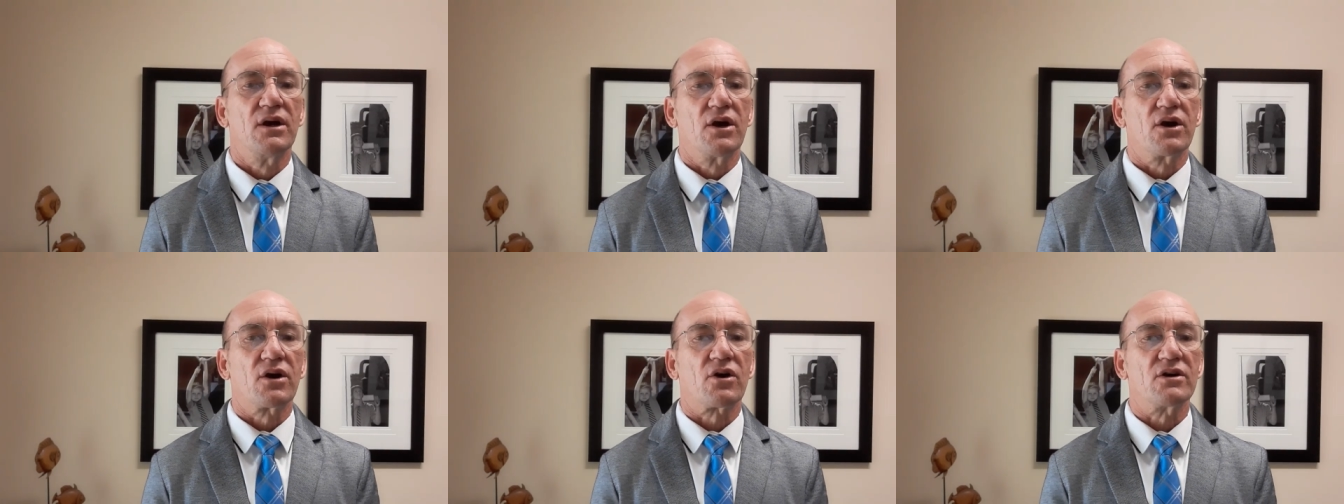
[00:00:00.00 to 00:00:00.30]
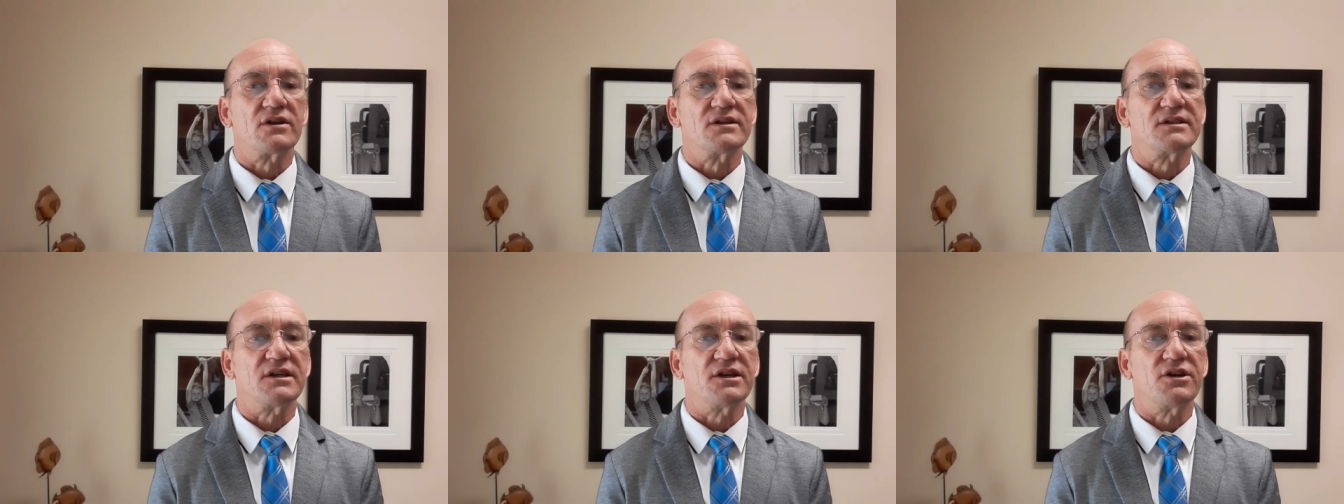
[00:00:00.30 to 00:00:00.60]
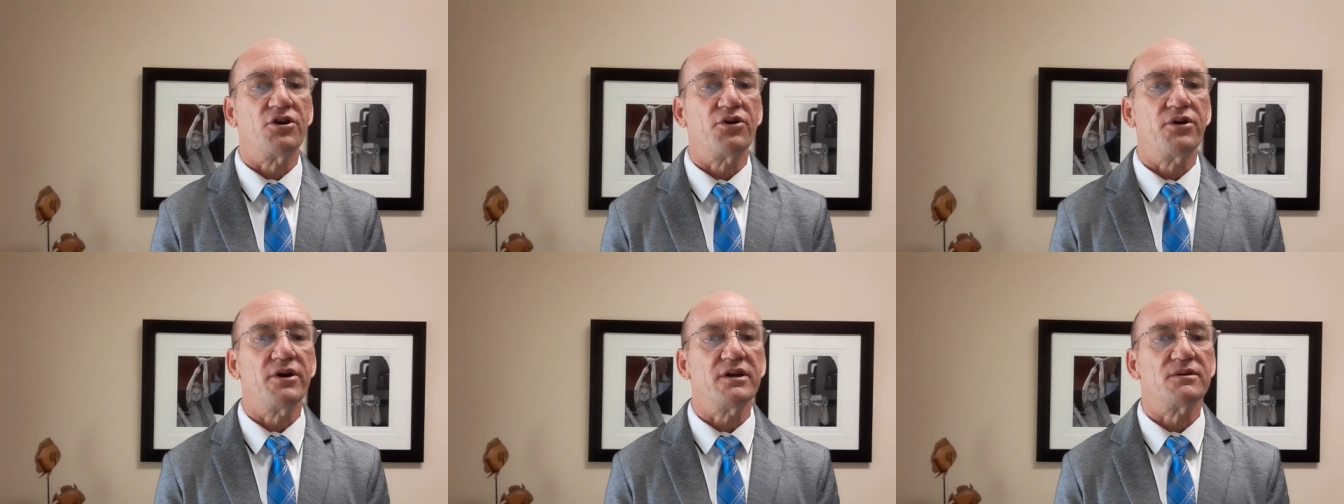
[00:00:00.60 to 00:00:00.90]

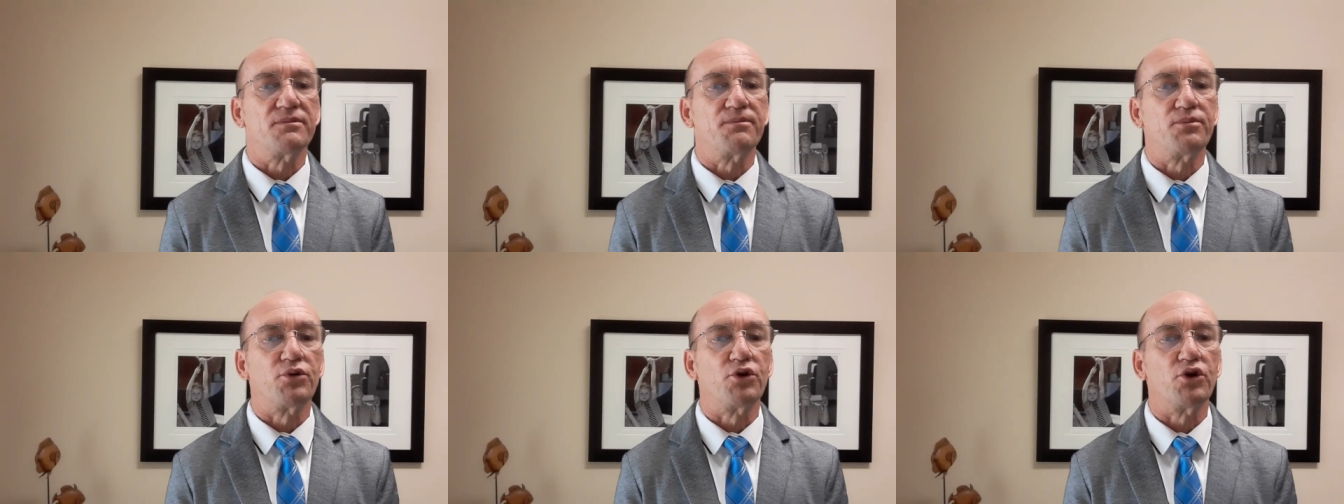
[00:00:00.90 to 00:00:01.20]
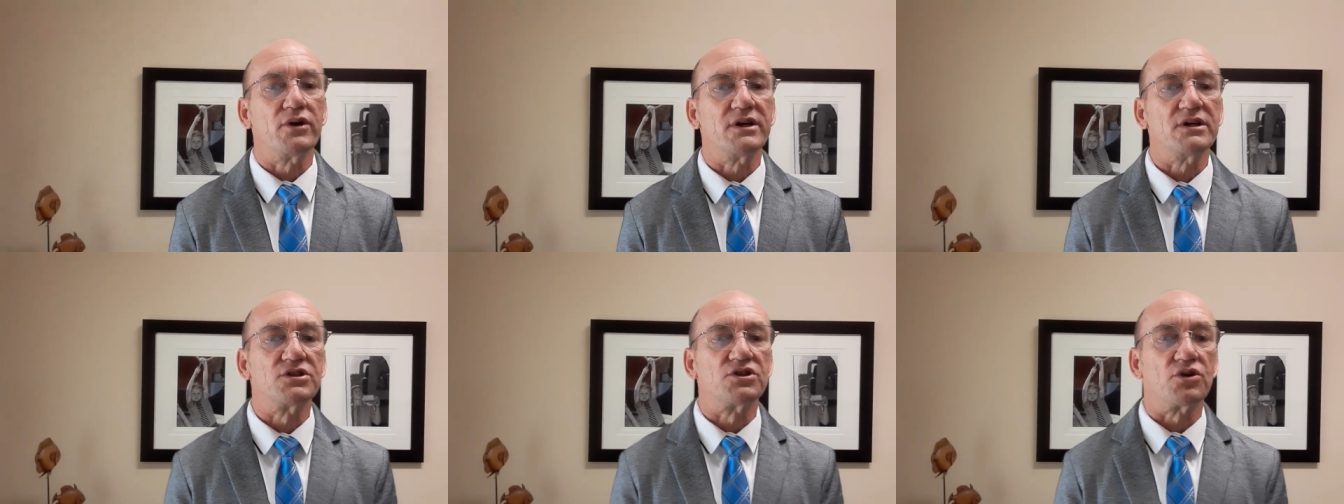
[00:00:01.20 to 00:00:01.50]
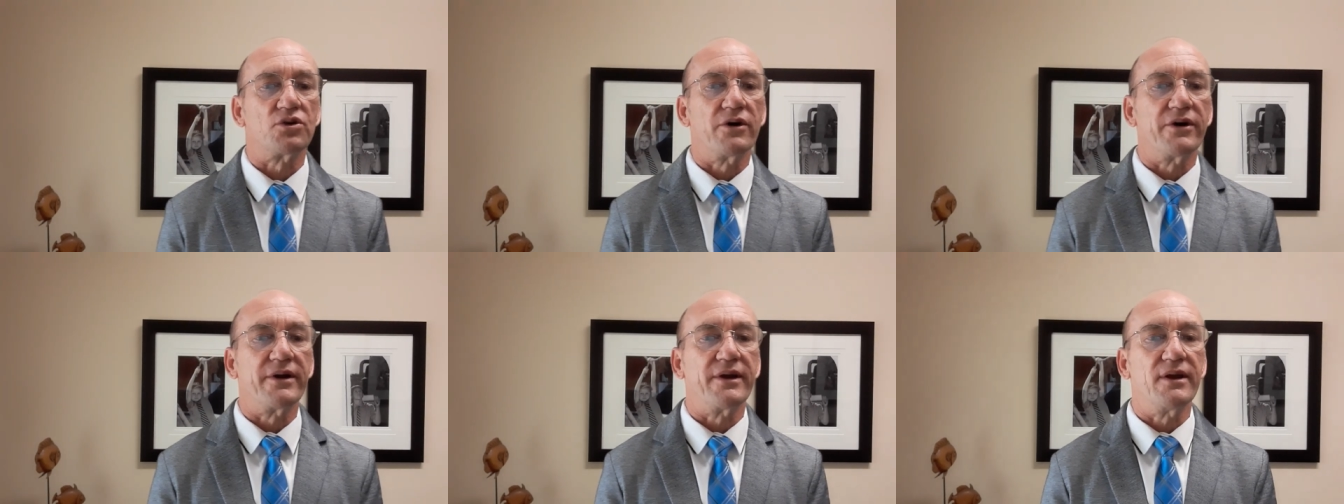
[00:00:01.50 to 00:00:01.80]
"Consider it pure
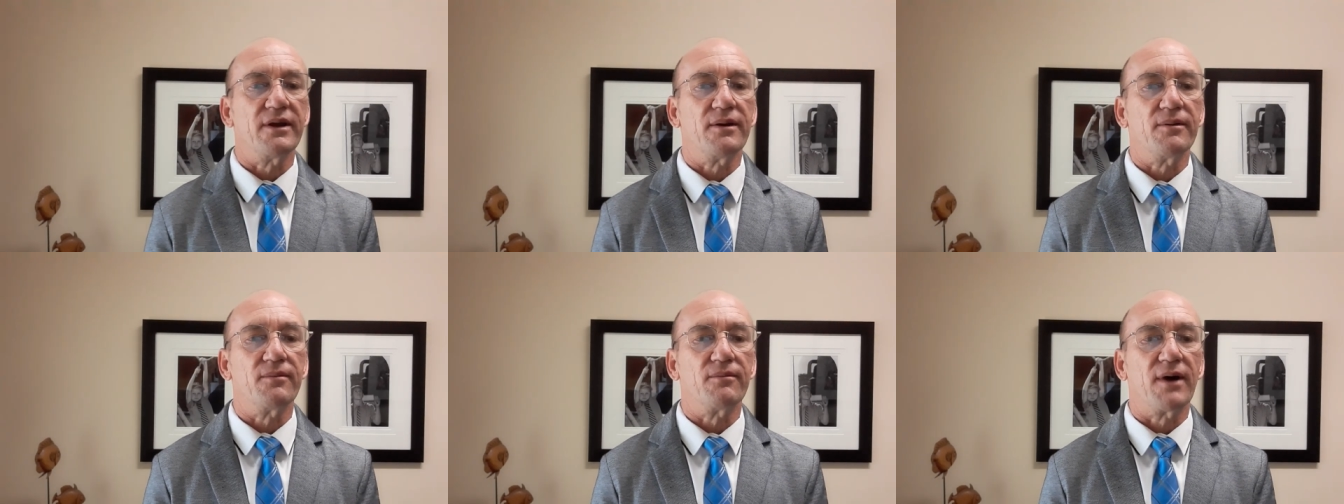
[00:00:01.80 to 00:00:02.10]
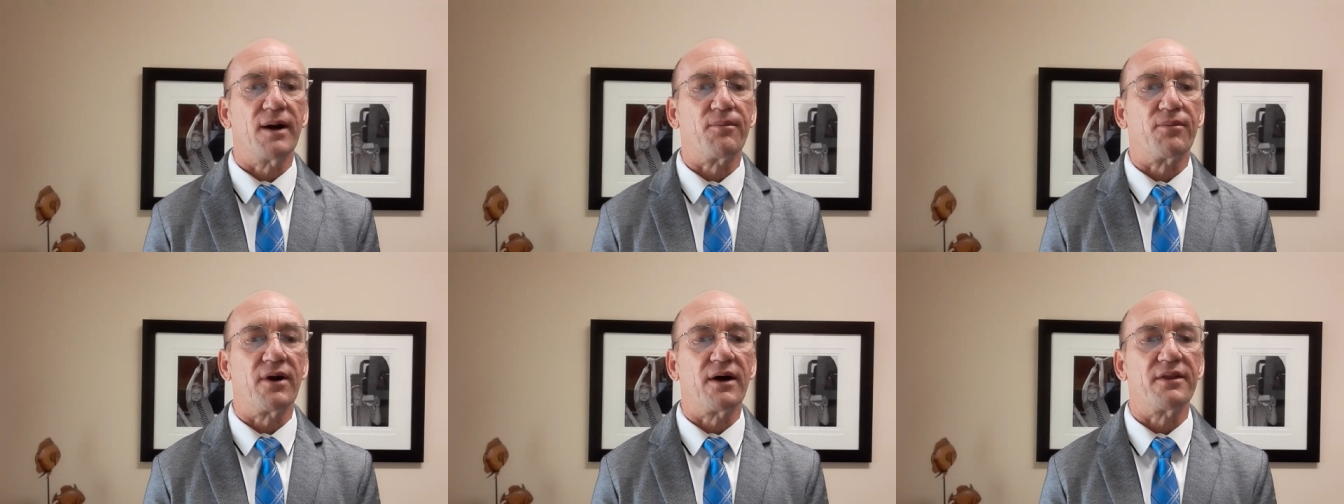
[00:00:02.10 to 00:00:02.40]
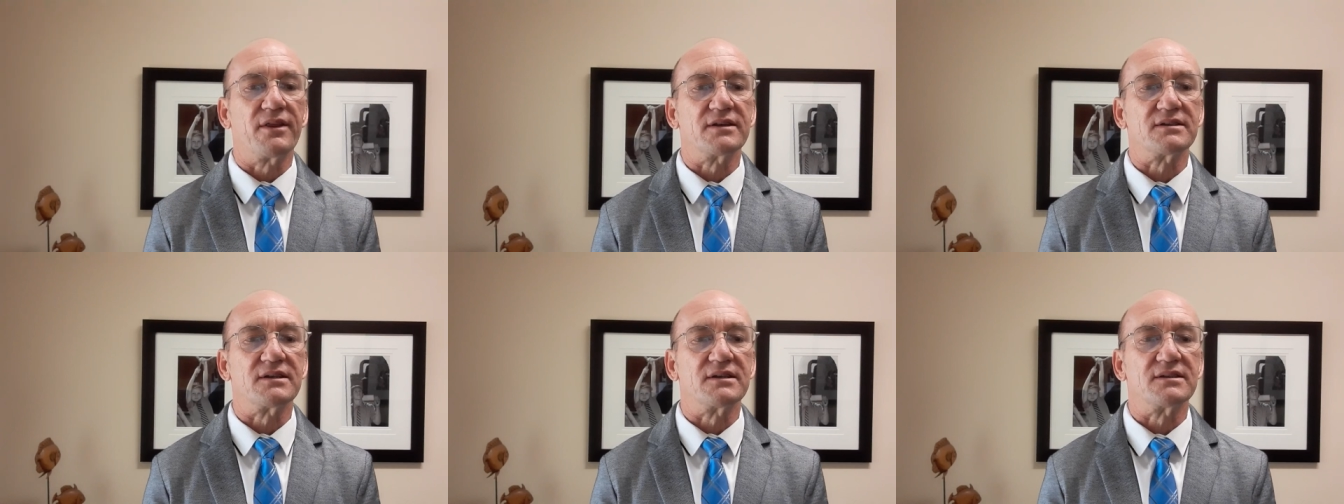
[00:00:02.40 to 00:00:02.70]
joy, my
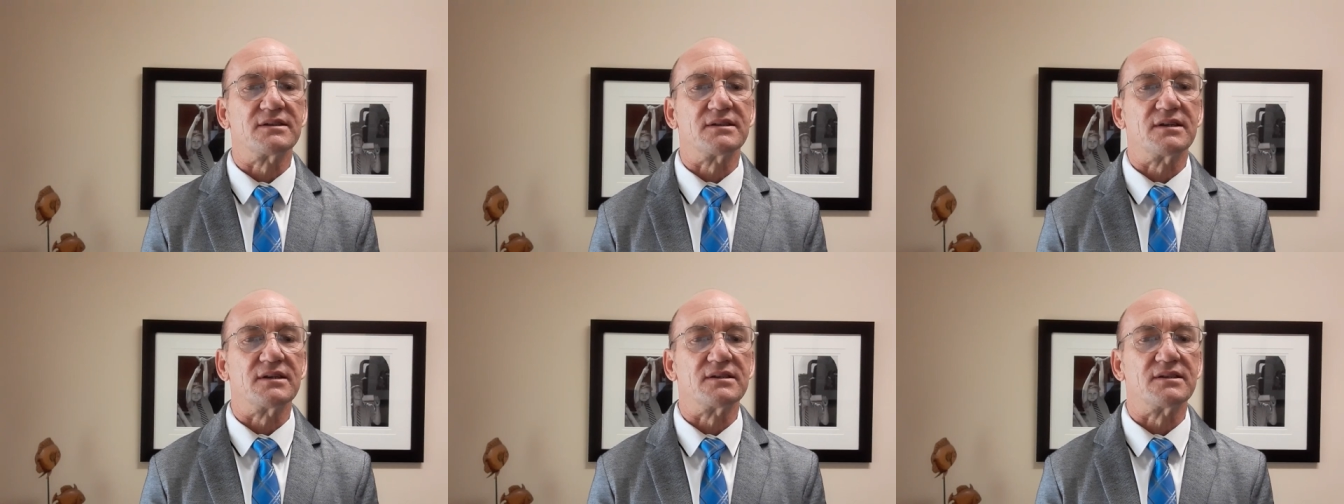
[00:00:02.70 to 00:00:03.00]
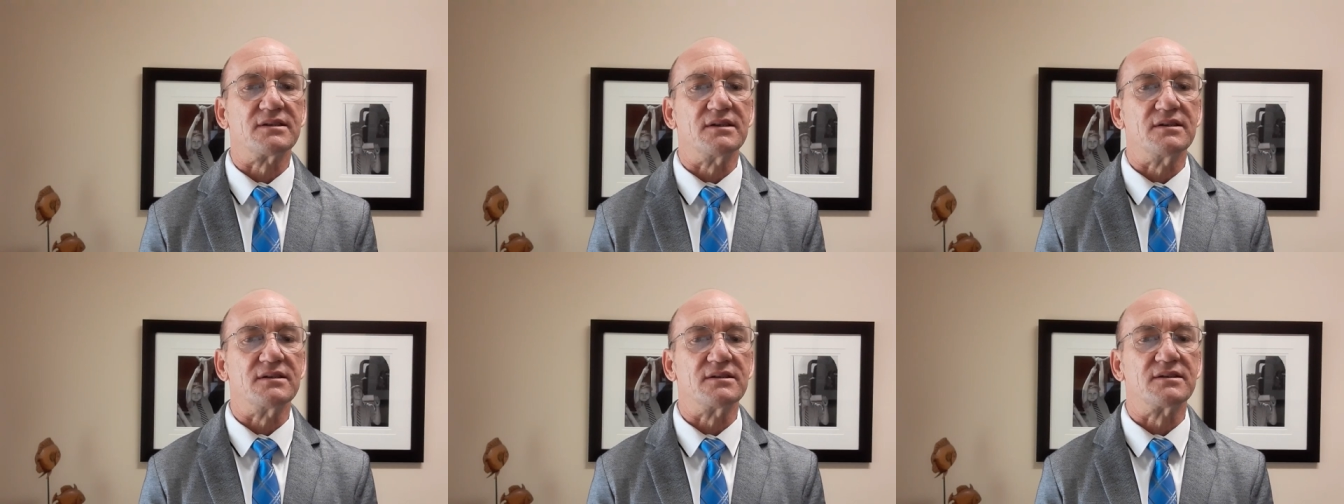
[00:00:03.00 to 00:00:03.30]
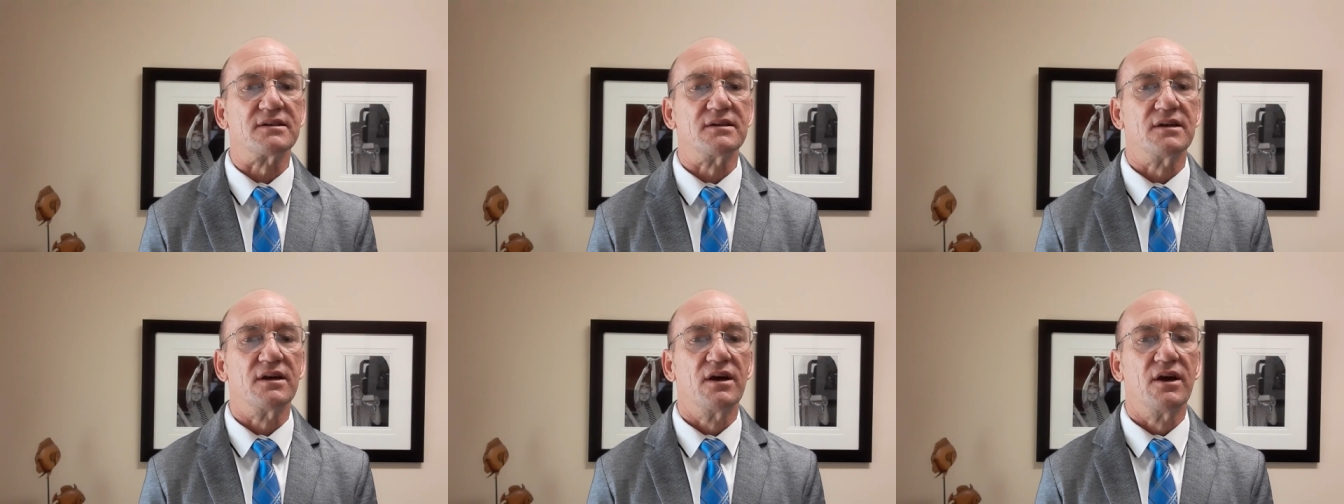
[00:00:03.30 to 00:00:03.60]
brothers and
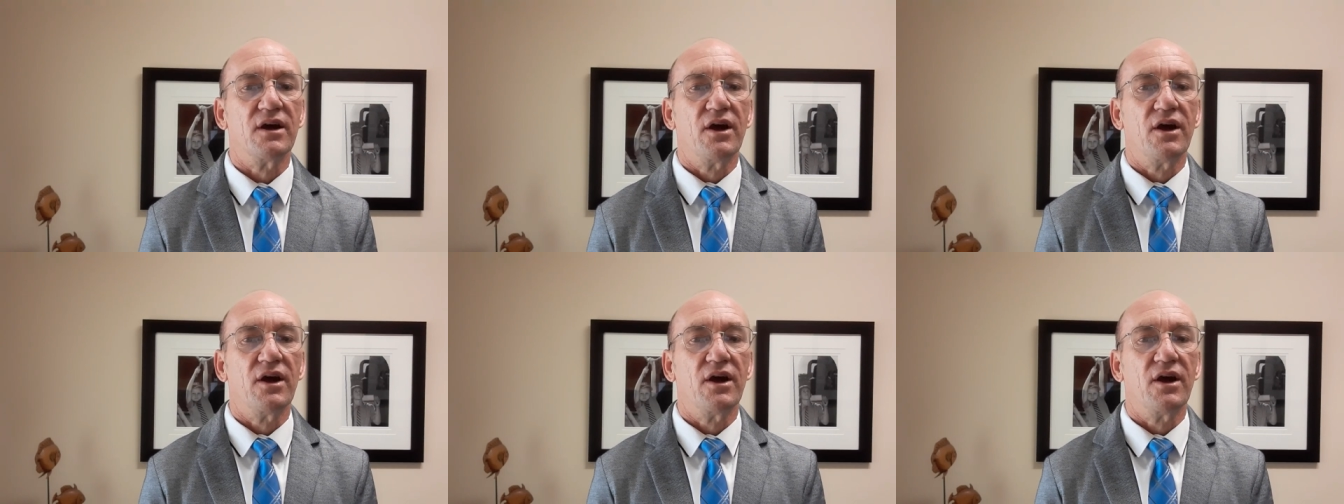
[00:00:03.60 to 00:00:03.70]
sisters,